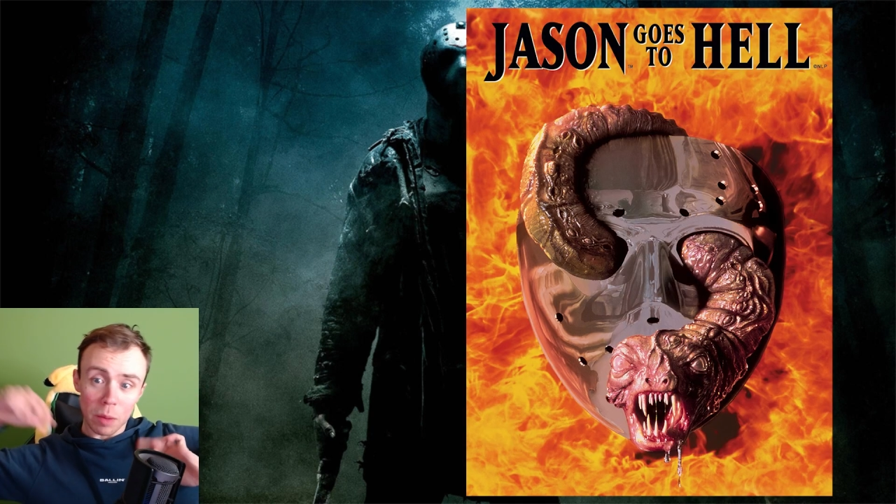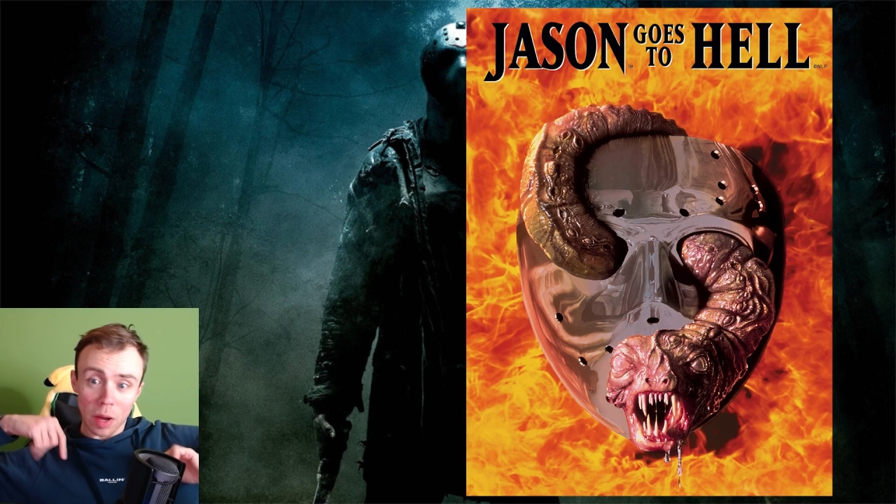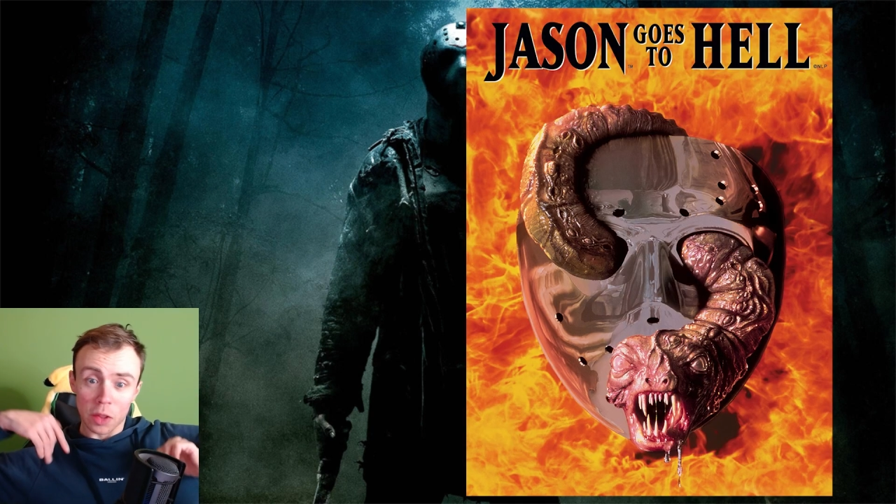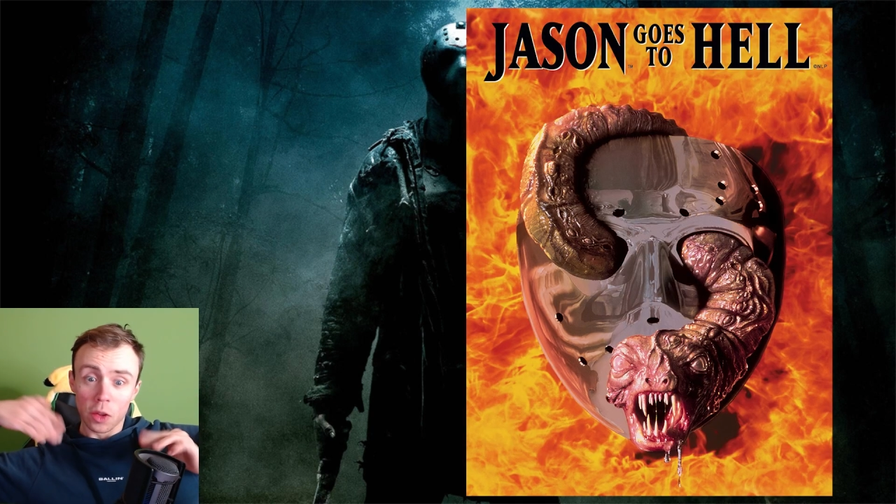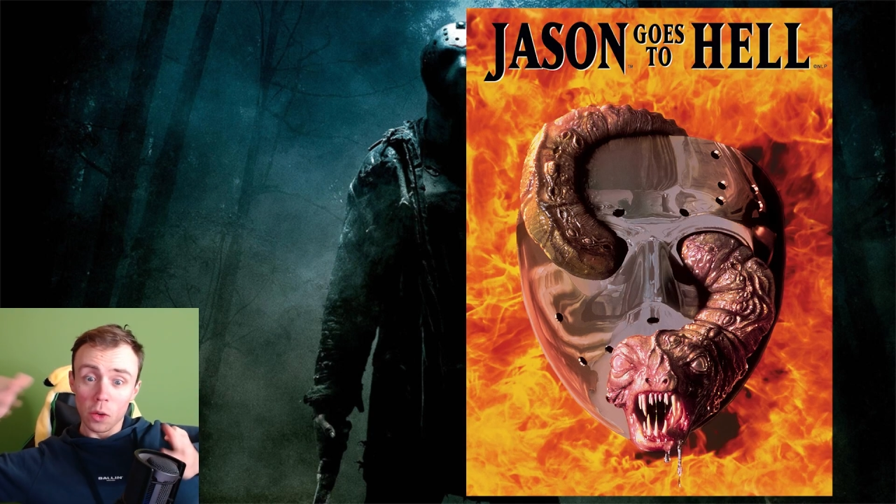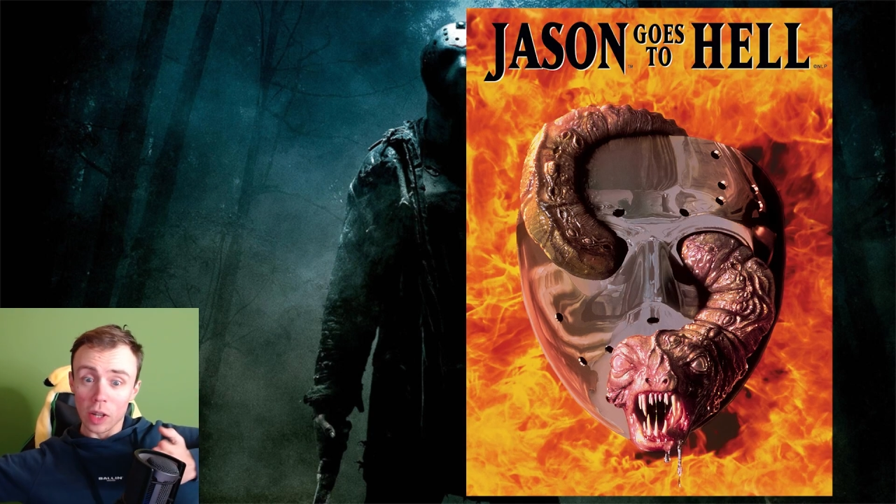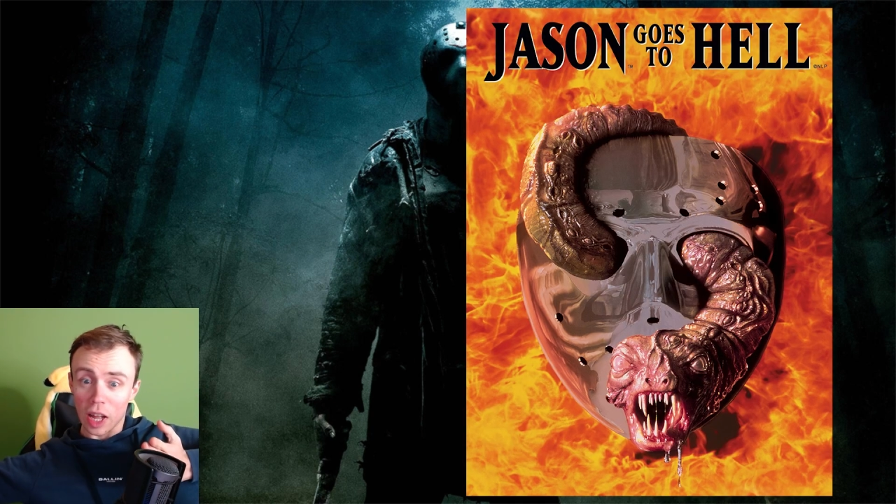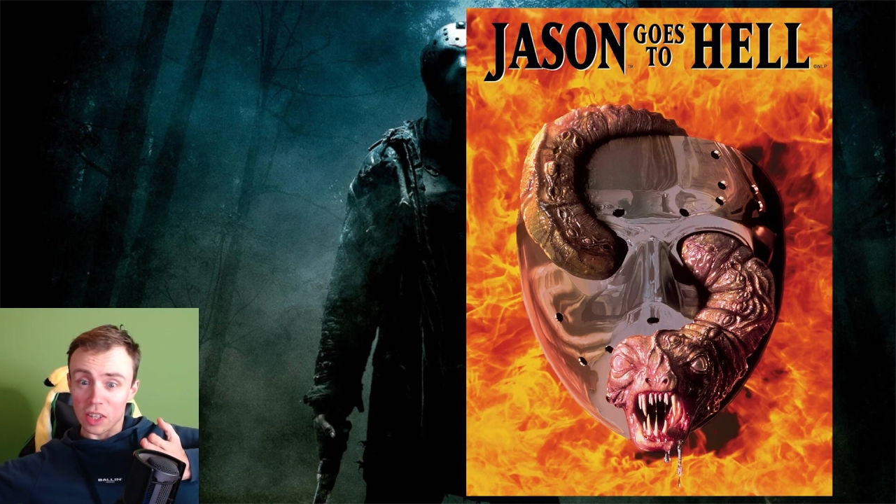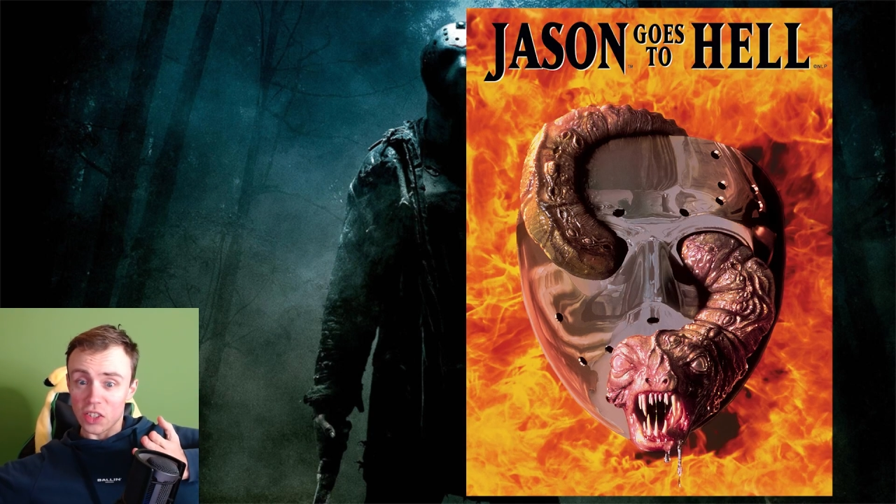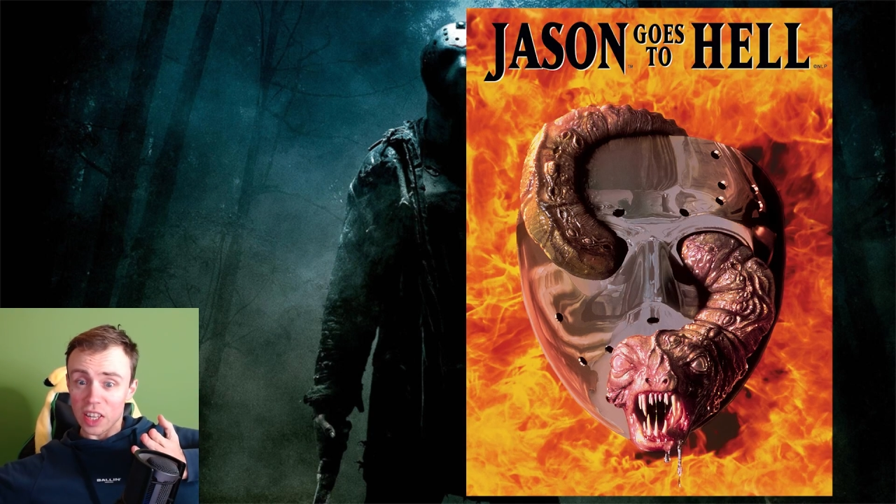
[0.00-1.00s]
by New
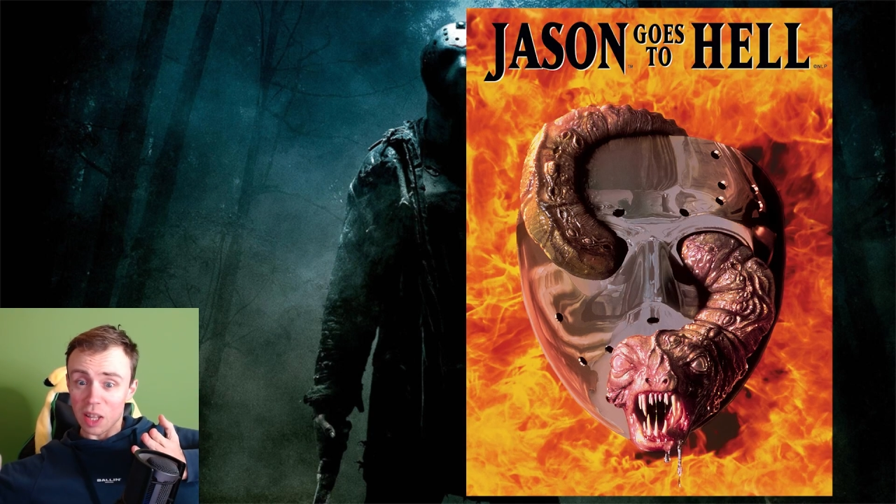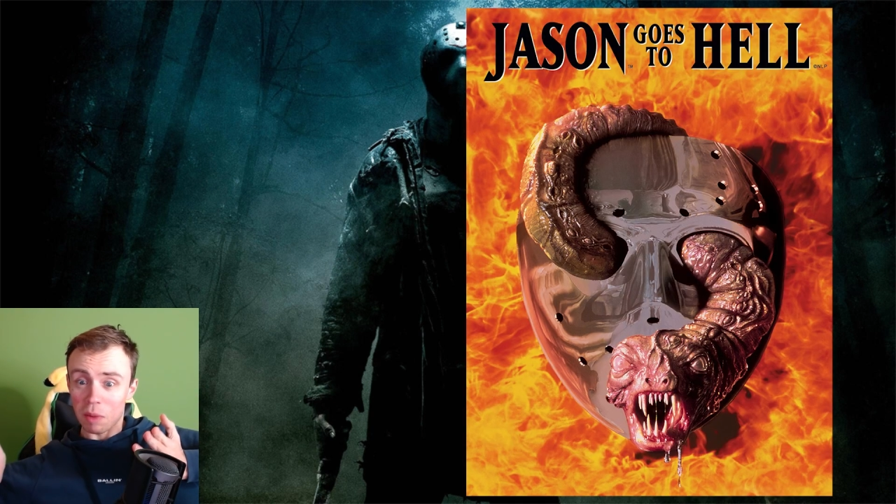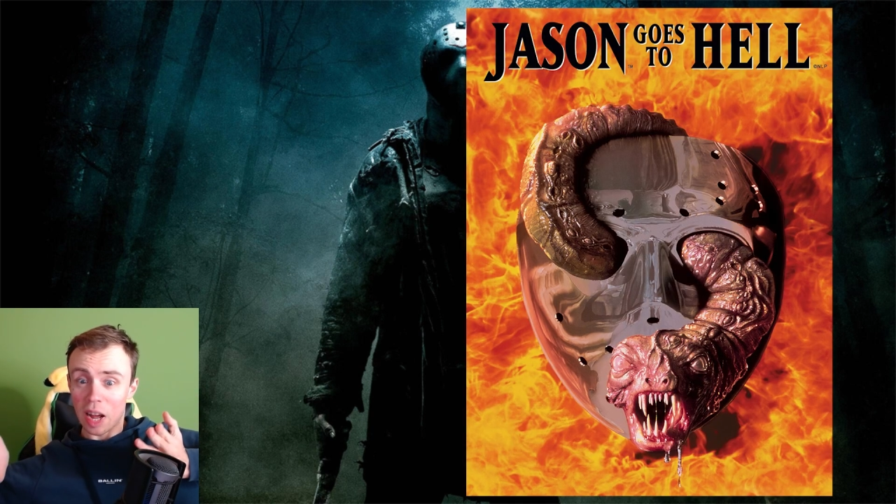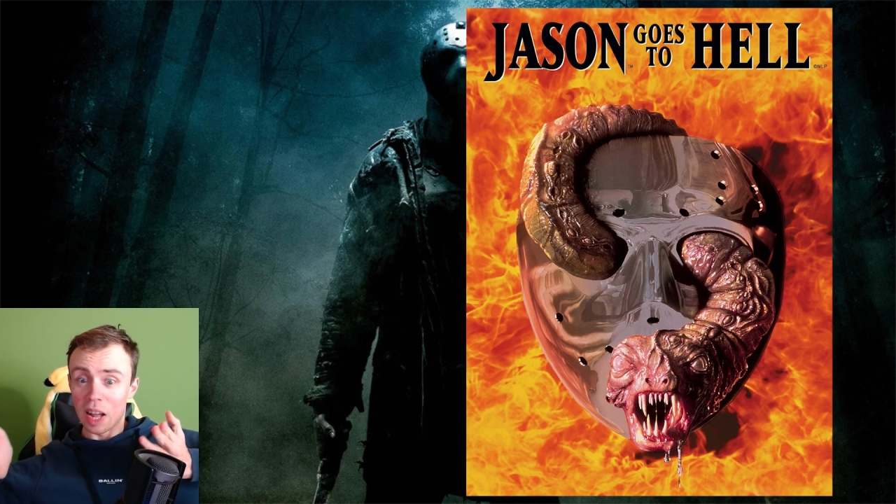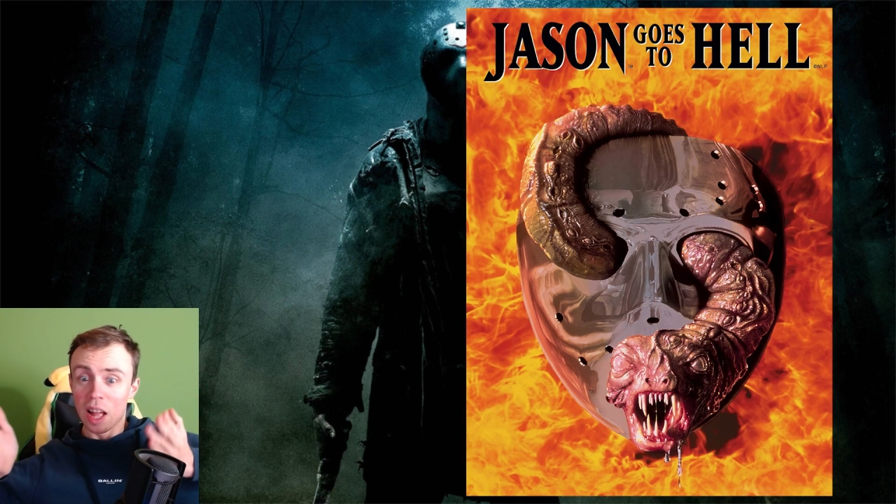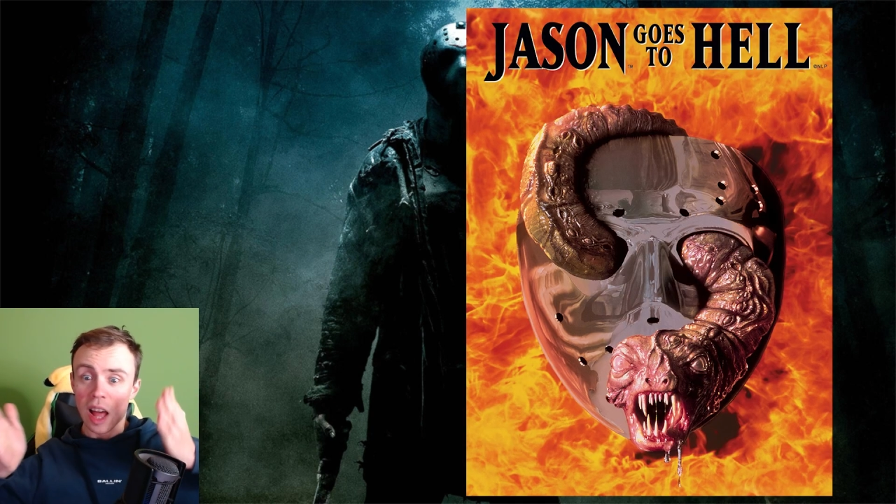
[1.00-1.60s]
Line Cinema